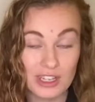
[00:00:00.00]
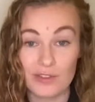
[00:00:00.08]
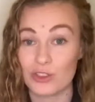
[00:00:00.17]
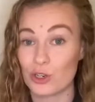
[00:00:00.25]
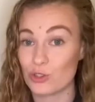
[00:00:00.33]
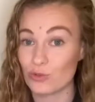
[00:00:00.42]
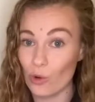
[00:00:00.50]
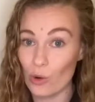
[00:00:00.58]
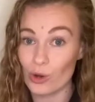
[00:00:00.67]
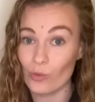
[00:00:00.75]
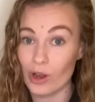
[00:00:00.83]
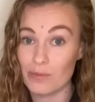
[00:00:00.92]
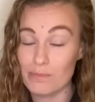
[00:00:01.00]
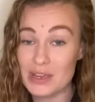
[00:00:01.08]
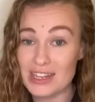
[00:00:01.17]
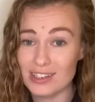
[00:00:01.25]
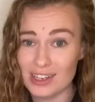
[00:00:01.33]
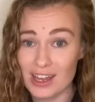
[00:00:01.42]
If there's 4 in one
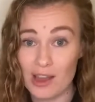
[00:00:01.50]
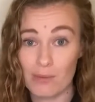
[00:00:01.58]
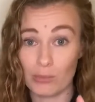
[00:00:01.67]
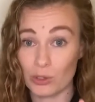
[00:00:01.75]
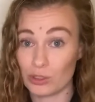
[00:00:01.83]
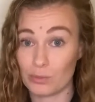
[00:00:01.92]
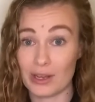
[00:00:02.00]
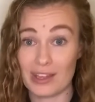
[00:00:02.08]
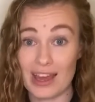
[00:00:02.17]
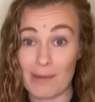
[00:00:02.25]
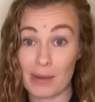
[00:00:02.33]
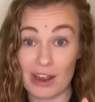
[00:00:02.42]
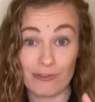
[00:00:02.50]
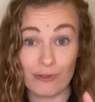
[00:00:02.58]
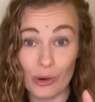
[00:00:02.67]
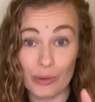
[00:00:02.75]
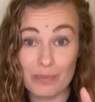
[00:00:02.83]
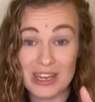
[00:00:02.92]
beat, multiply that by
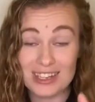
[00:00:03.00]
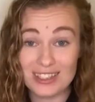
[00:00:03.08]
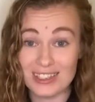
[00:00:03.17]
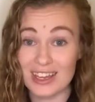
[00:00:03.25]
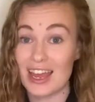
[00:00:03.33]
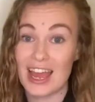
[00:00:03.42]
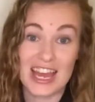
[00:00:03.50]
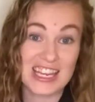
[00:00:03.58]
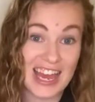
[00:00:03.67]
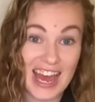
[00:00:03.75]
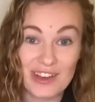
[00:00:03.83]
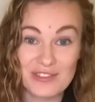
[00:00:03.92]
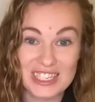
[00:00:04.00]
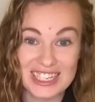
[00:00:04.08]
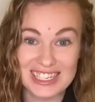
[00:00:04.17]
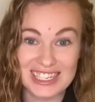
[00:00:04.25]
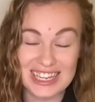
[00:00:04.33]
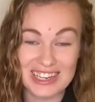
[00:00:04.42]
4 beats and you have
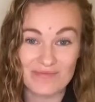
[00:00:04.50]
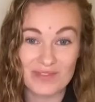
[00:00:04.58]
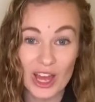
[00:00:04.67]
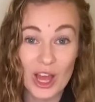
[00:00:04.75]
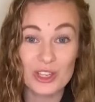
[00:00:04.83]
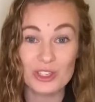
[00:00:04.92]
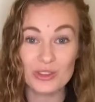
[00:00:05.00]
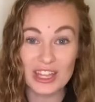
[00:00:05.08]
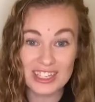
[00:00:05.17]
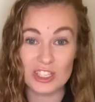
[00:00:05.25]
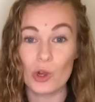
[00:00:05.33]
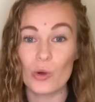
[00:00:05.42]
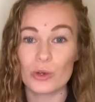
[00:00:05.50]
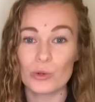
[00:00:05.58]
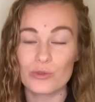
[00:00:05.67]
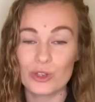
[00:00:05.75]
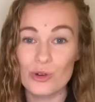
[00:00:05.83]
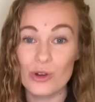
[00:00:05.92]
16. So that's a quick
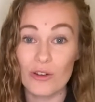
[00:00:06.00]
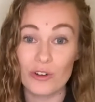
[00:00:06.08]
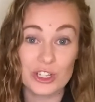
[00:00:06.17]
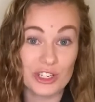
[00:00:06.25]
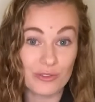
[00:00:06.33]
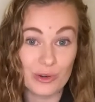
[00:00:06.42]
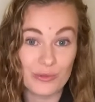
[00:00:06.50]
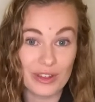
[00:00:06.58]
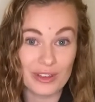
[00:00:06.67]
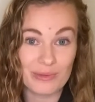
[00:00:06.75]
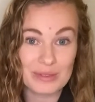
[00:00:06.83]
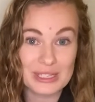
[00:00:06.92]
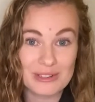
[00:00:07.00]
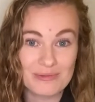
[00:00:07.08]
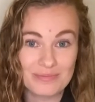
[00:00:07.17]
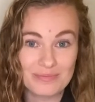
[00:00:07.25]
review of our different rhythms.